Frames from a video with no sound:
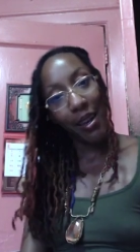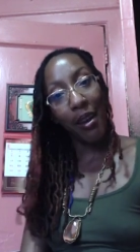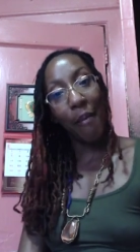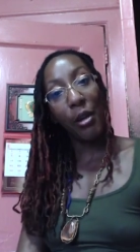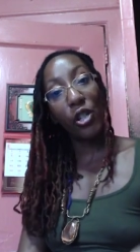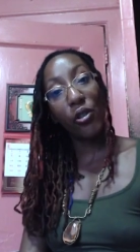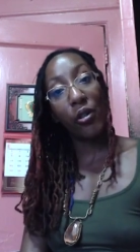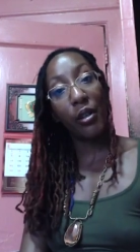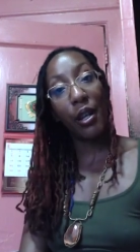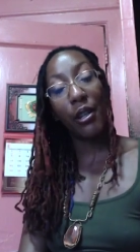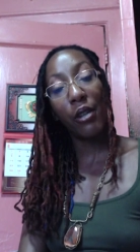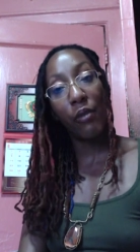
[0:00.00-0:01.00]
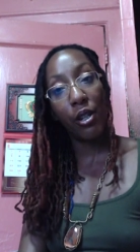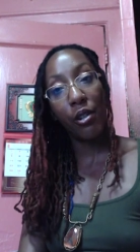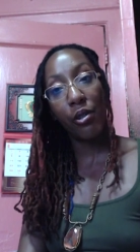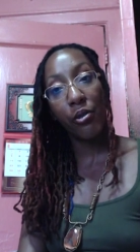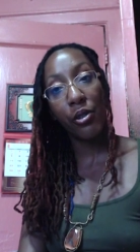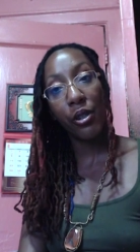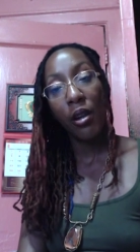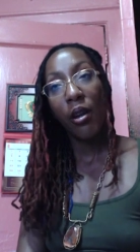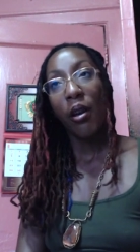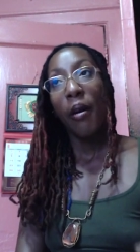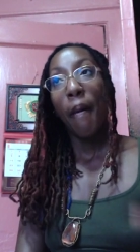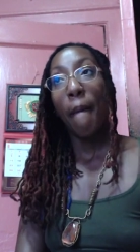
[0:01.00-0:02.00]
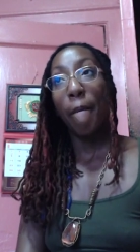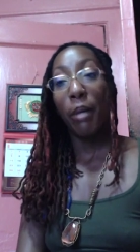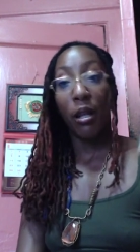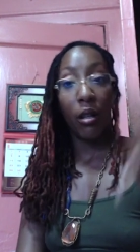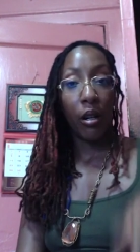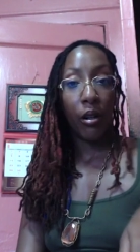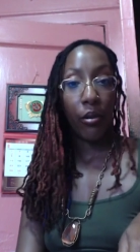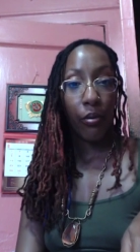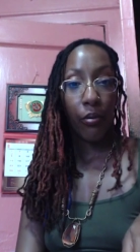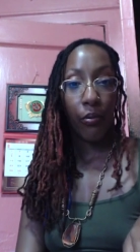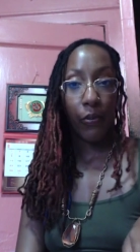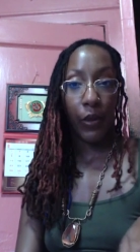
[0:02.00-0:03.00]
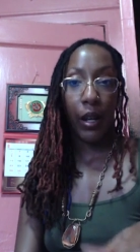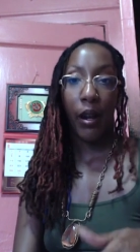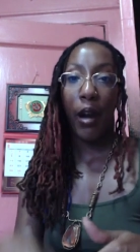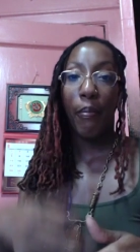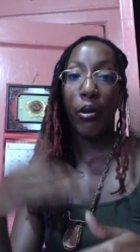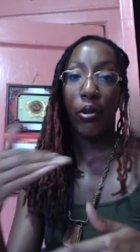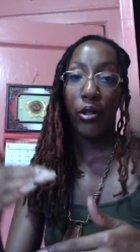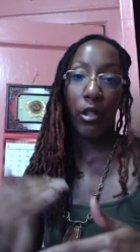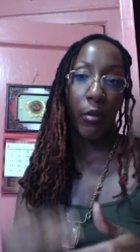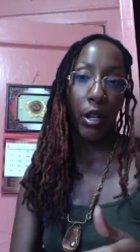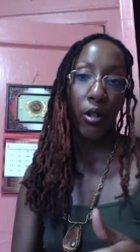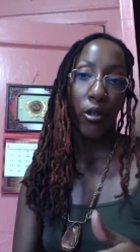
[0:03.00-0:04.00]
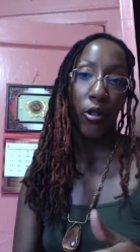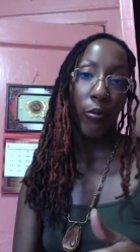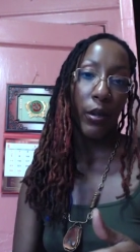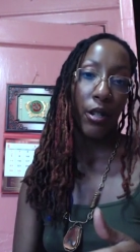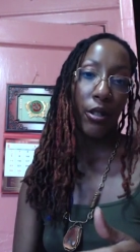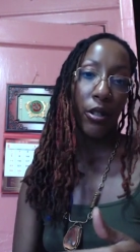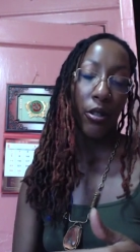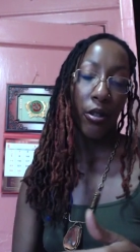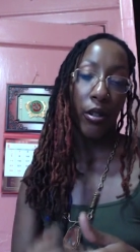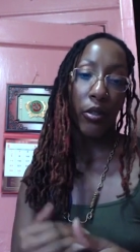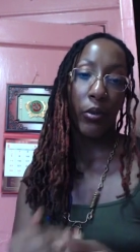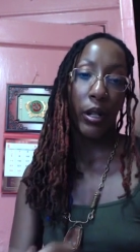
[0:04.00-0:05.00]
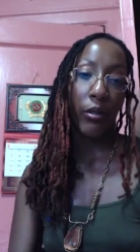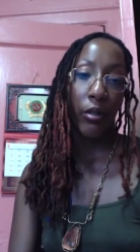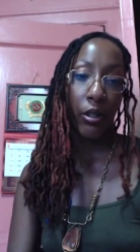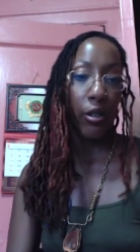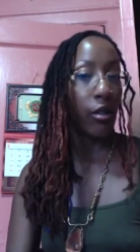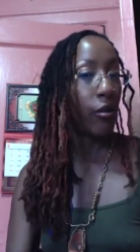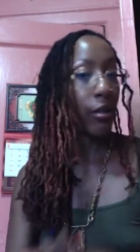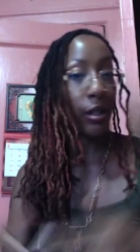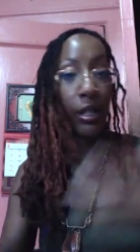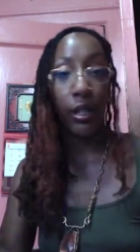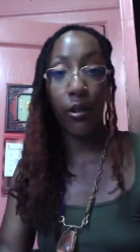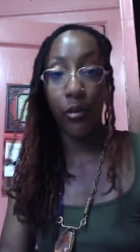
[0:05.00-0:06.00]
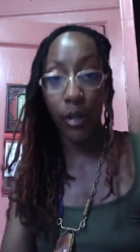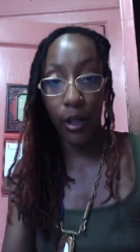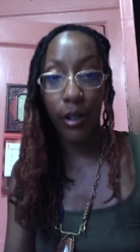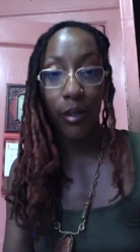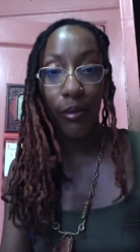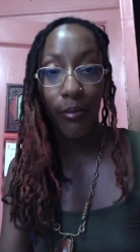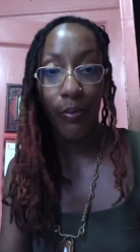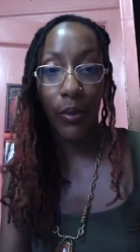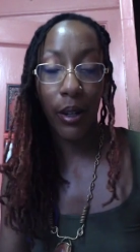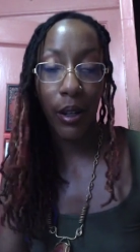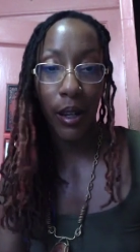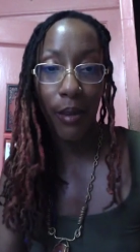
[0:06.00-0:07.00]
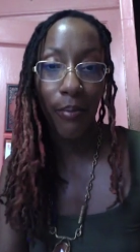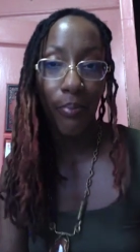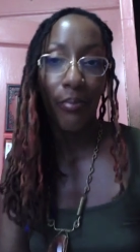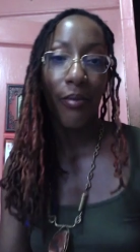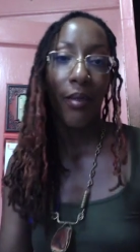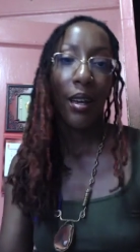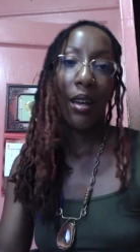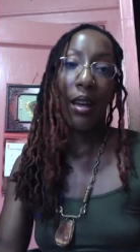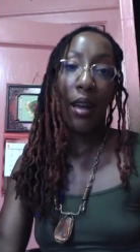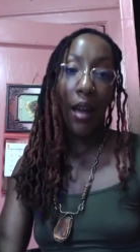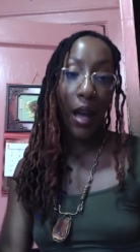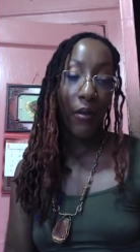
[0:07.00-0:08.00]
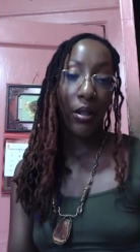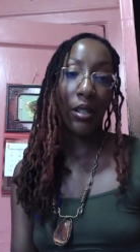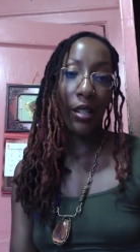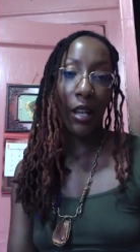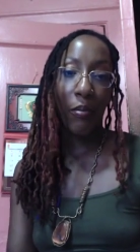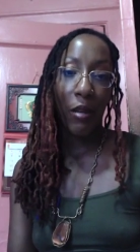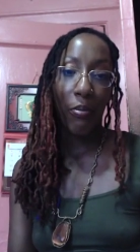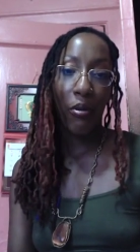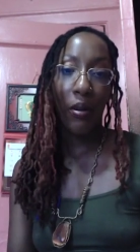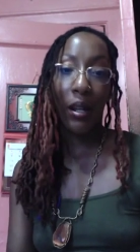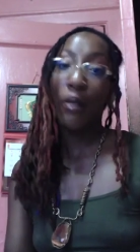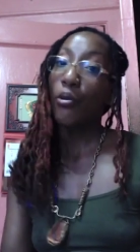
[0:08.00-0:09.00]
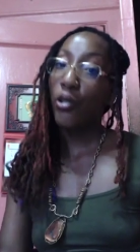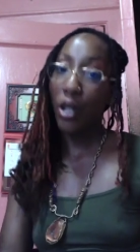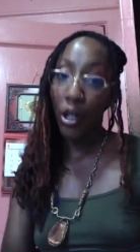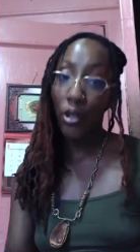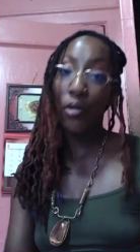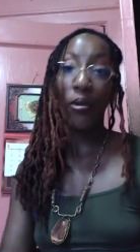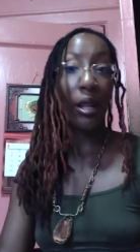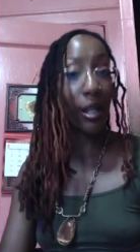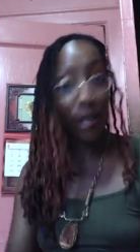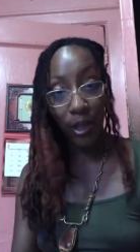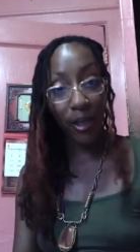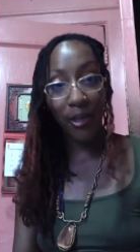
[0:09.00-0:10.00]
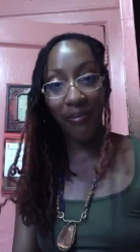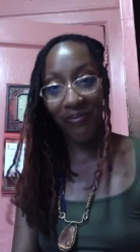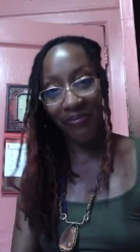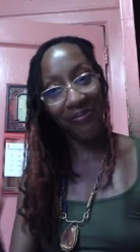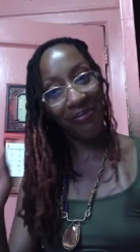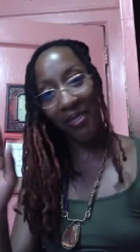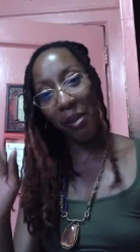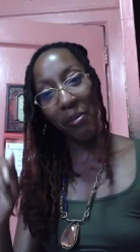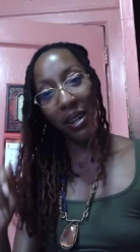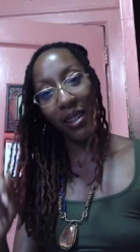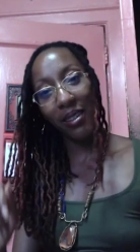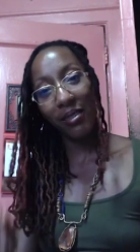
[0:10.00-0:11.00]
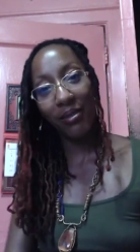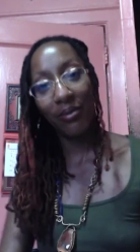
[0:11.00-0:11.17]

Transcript: And make sure to look at the videos below that I post on my YouTube pages as well, because you'll continue to learn, okay? Have a good day, people, and I will talk to you later. Bye.